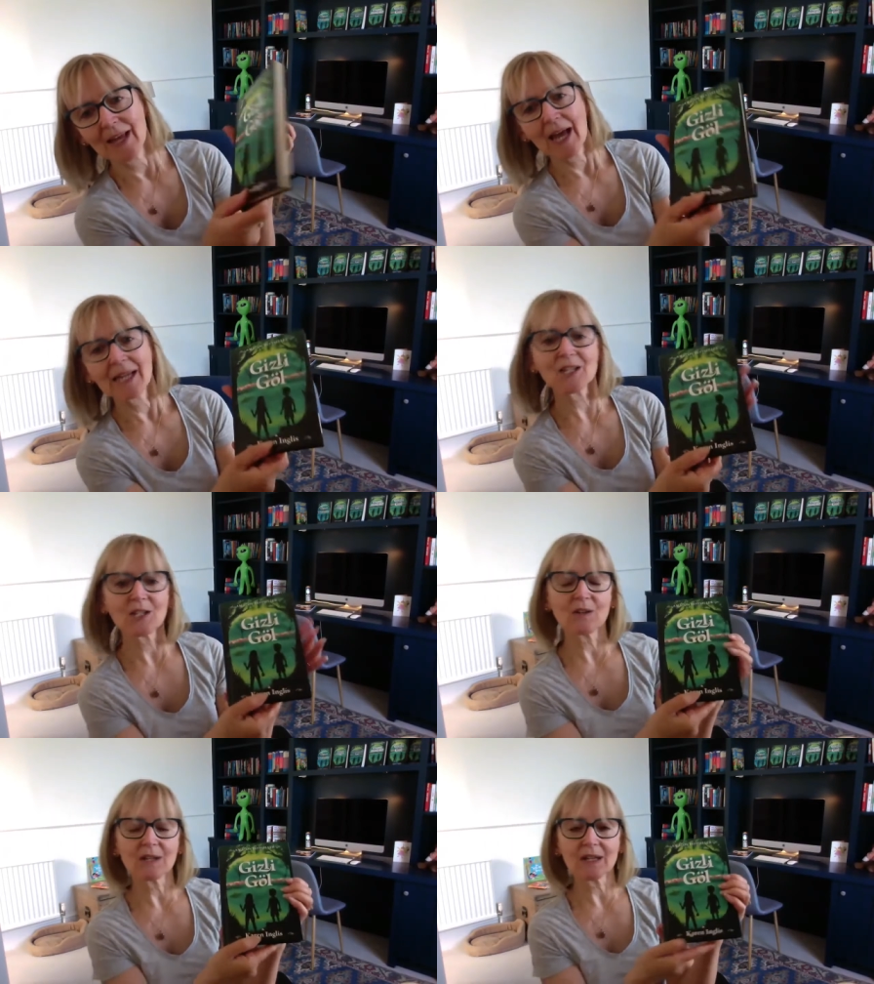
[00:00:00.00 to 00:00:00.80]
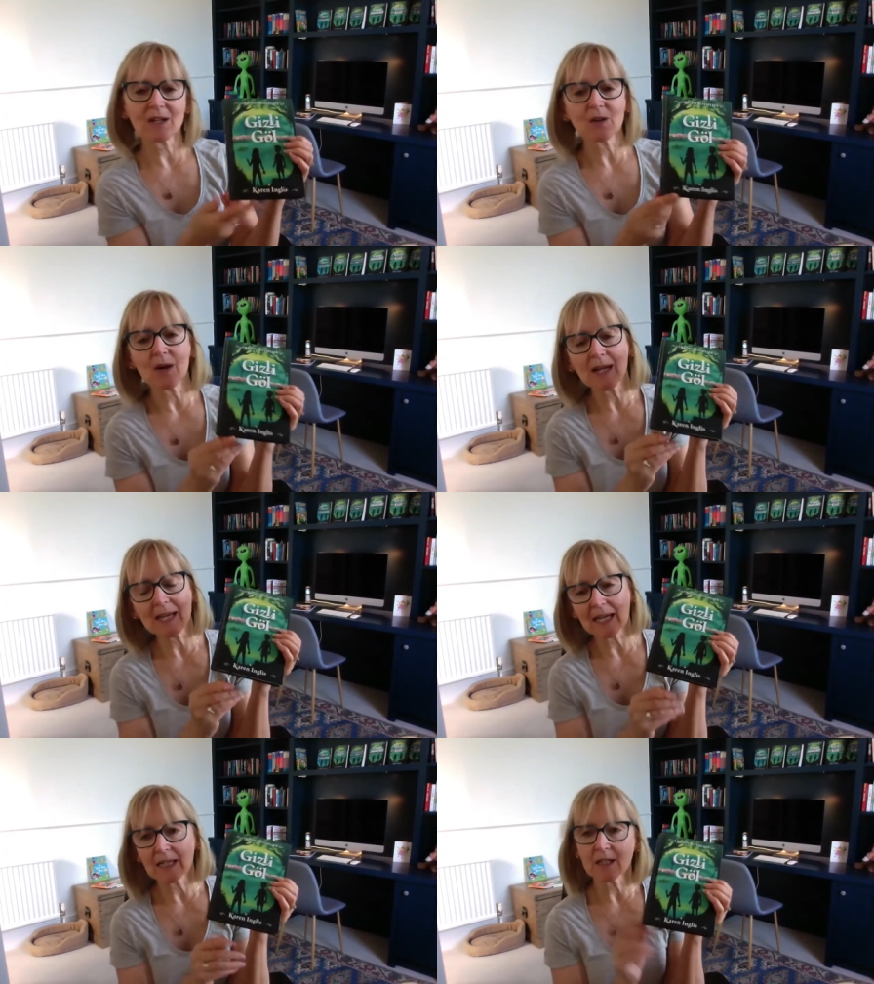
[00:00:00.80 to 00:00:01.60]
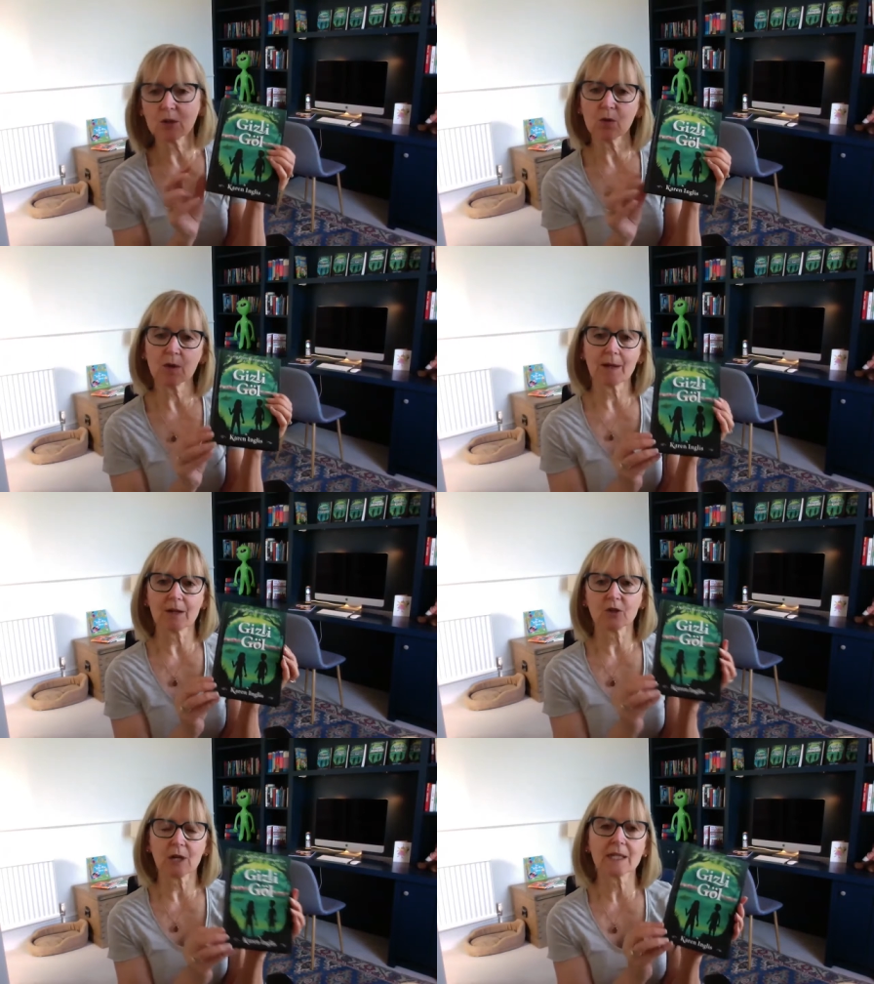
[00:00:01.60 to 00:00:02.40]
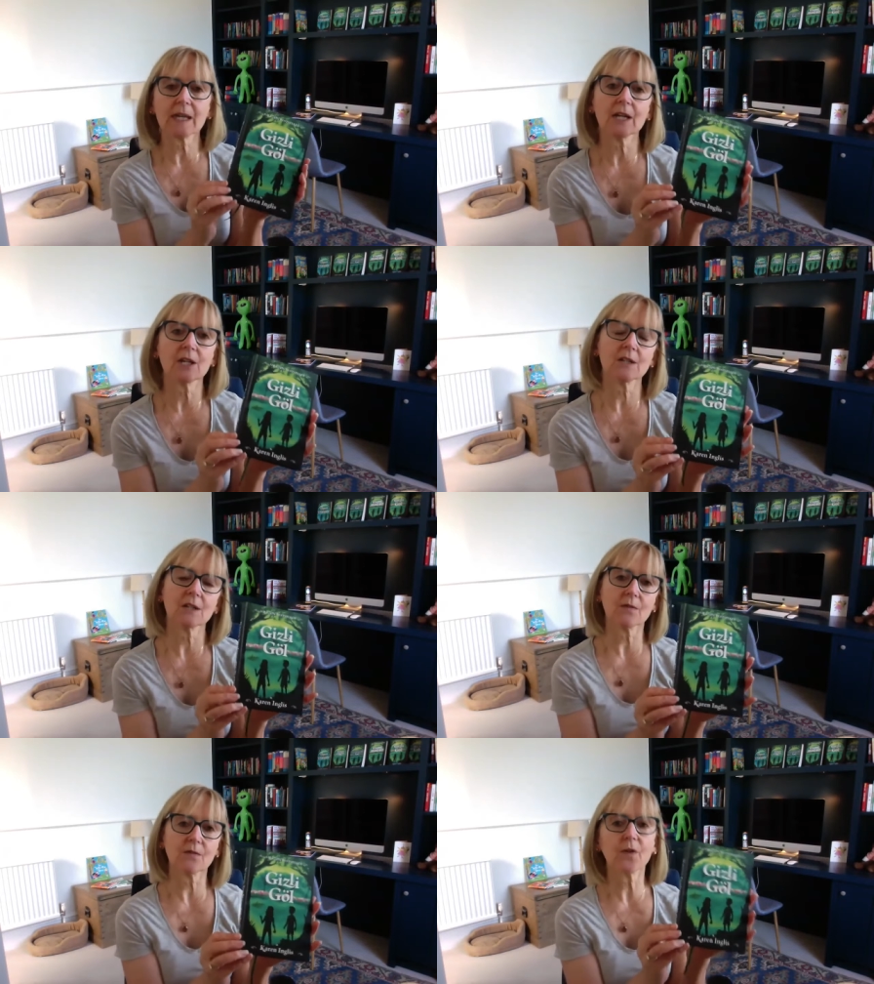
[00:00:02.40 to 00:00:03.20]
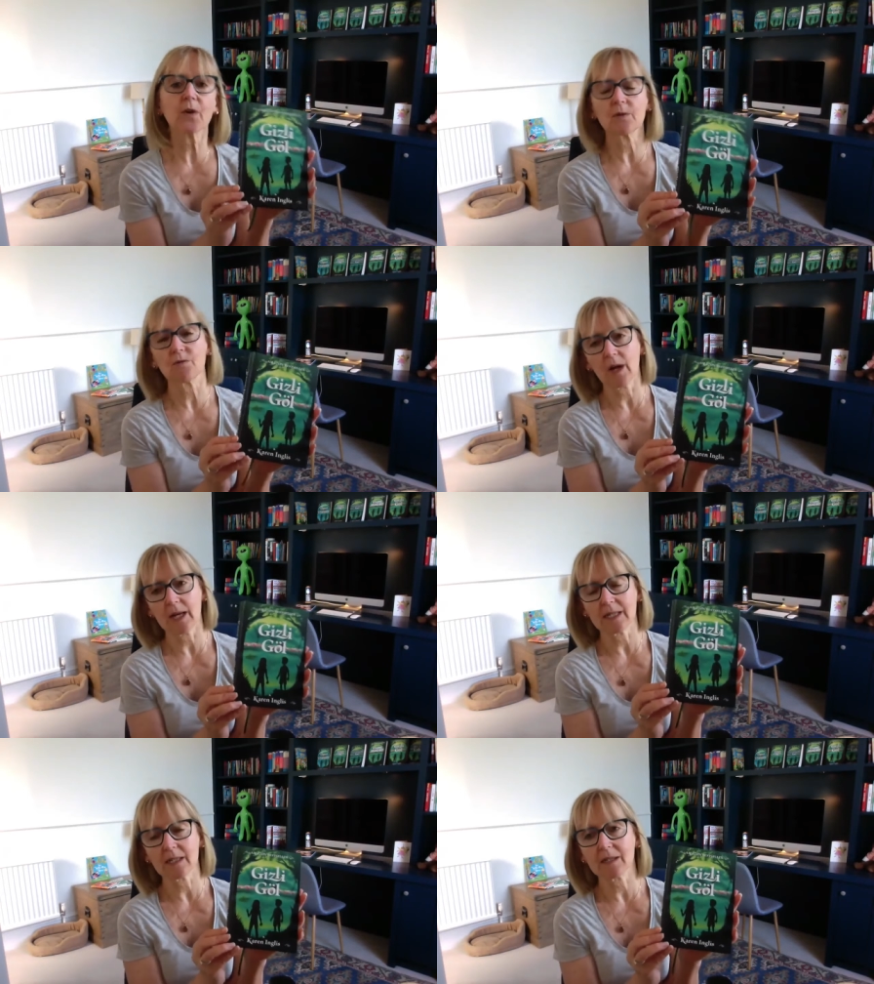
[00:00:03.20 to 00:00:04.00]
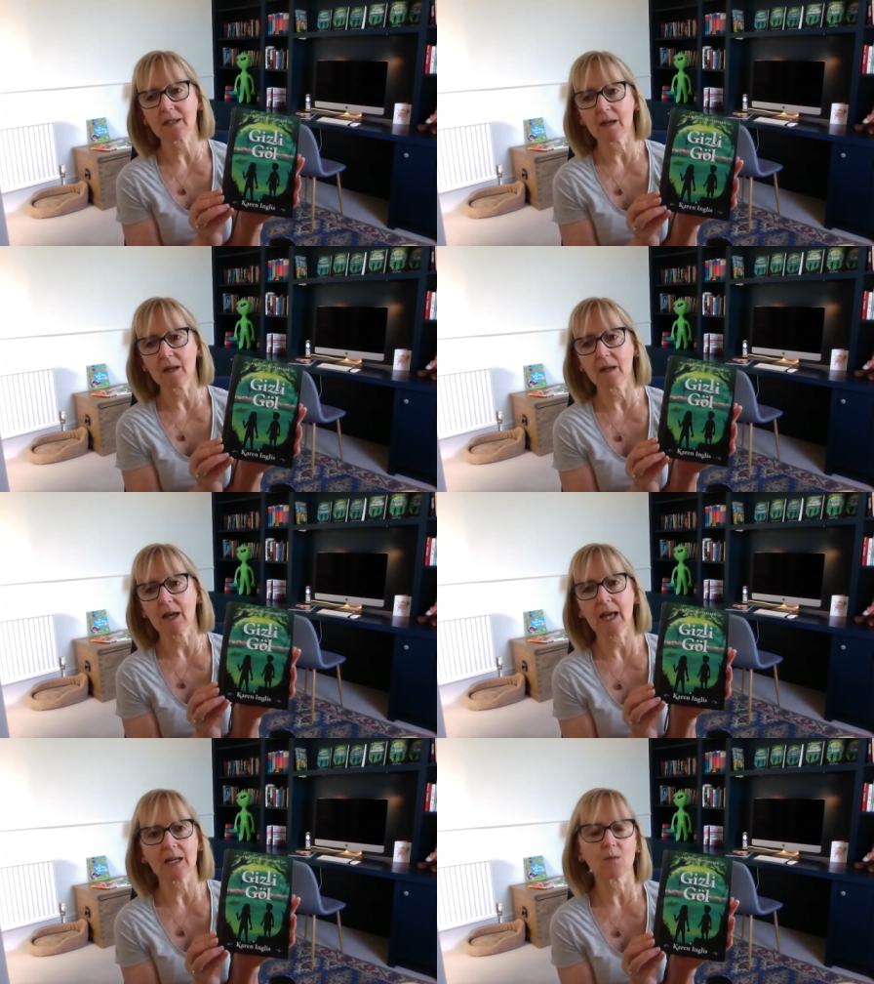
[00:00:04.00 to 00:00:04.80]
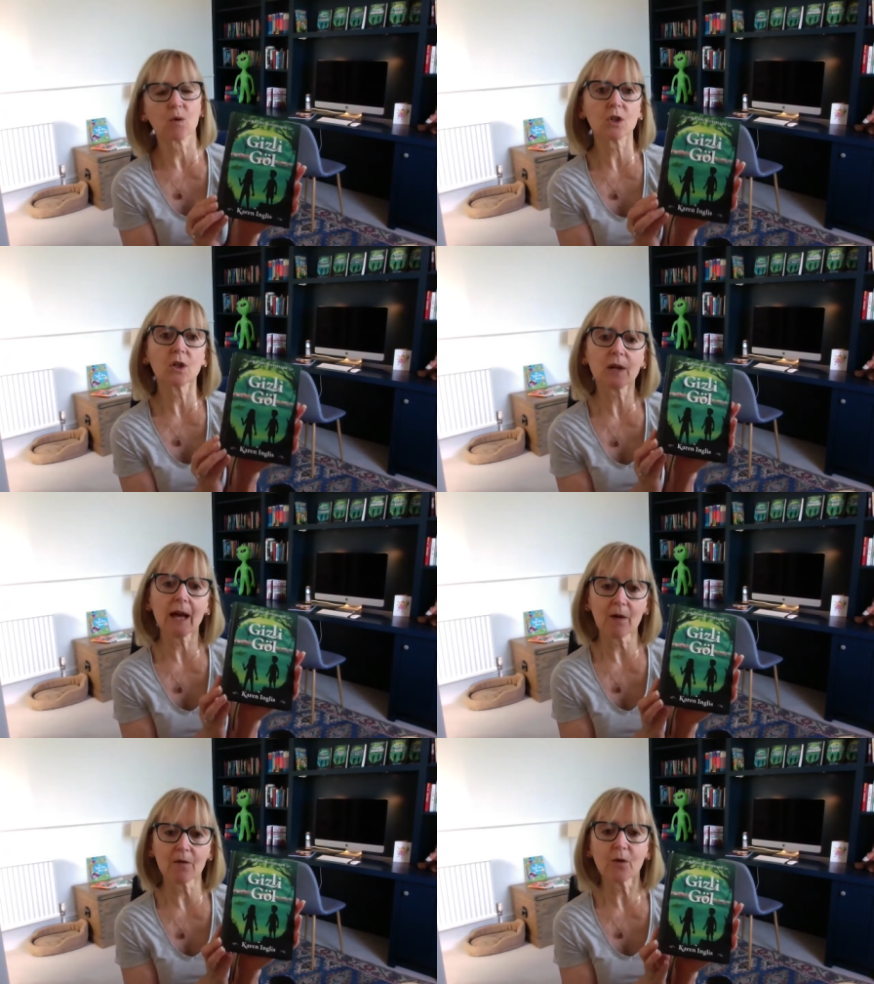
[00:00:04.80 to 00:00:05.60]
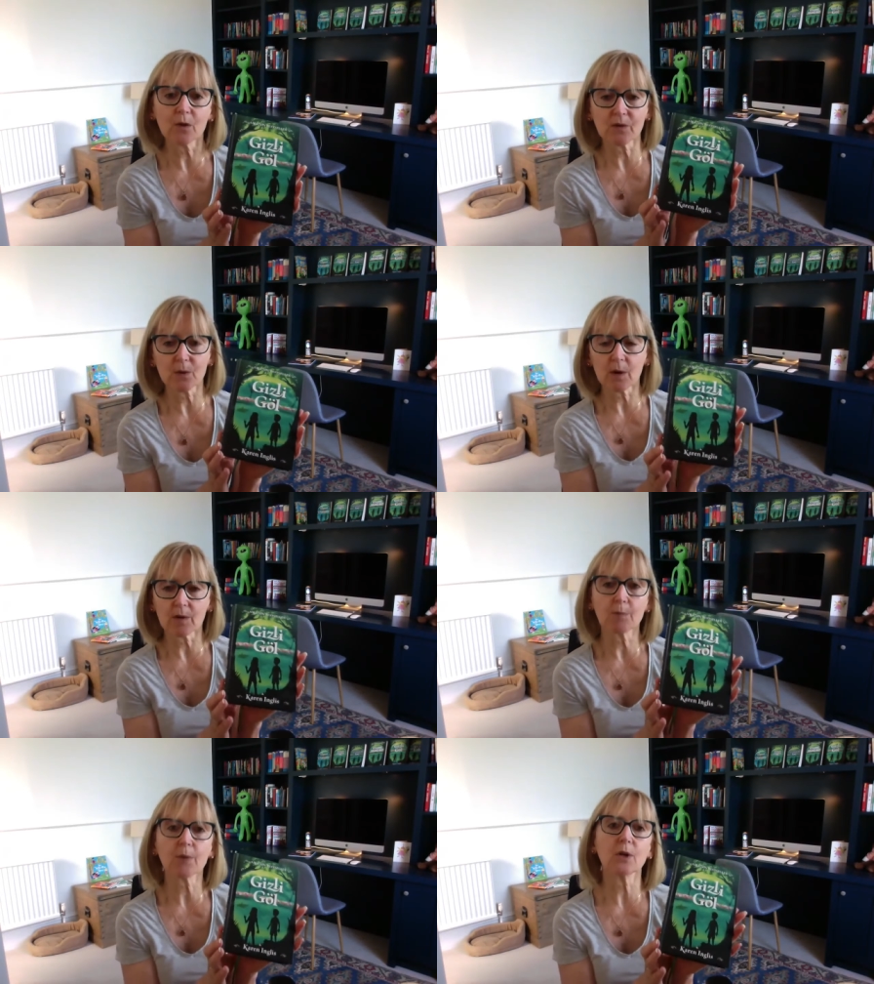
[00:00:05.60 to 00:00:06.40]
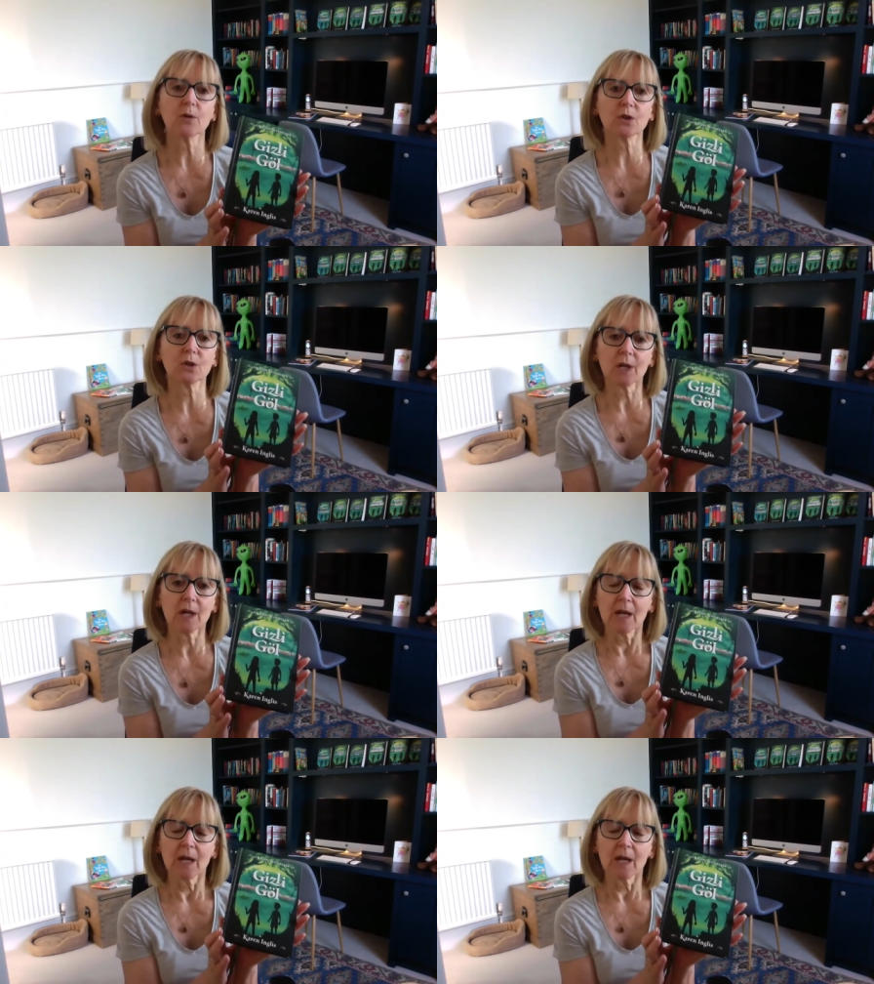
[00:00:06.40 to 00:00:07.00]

And it's just, uh, you know, again, I talk about translations and foreign rights uh, and what to look out for if you are approached,